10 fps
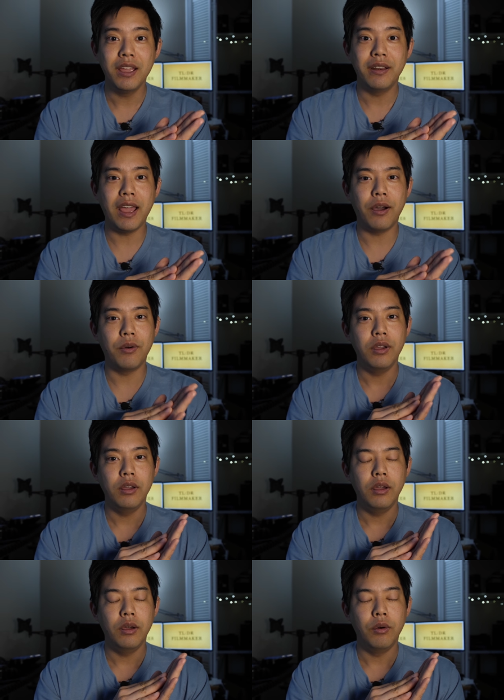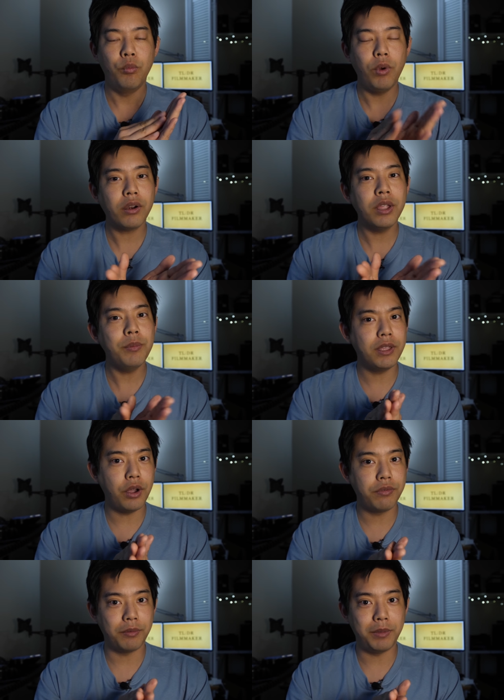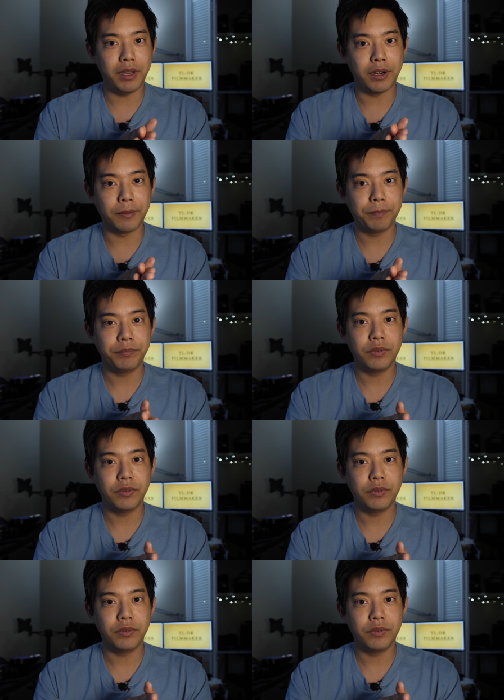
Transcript: Now, where can we go from here?